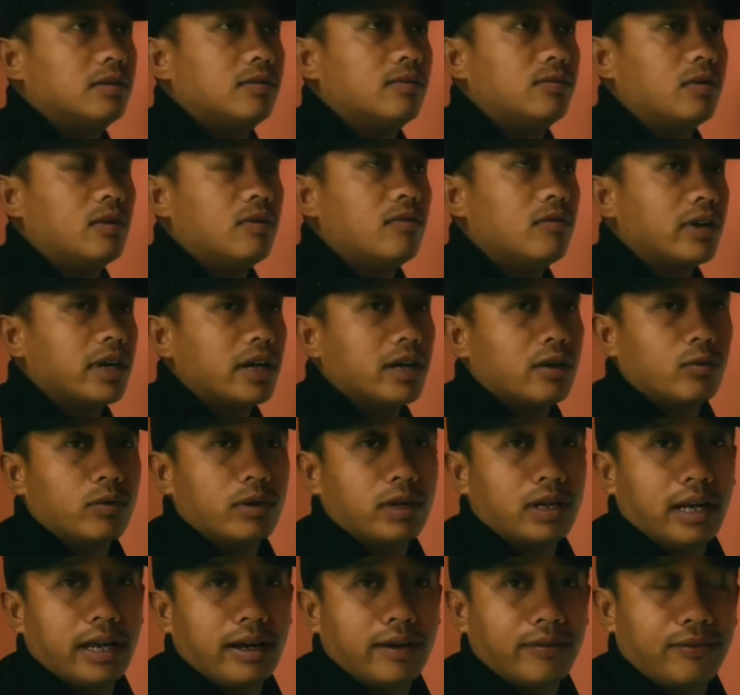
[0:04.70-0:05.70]
from where
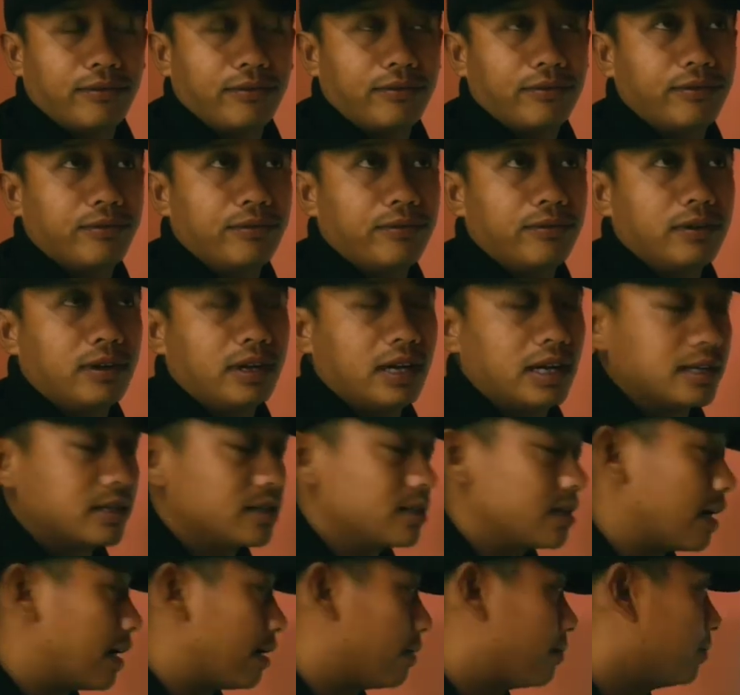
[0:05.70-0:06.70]
we left
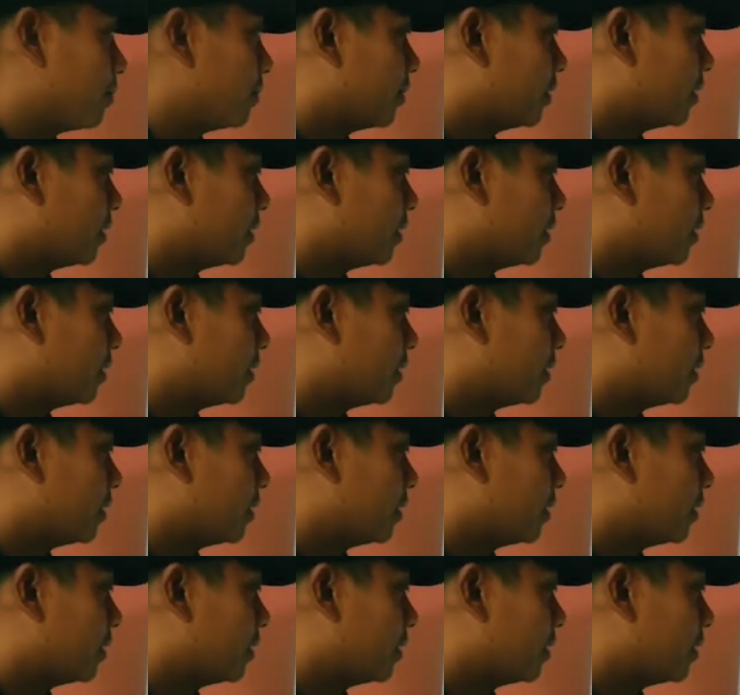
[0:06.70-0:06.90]
last time.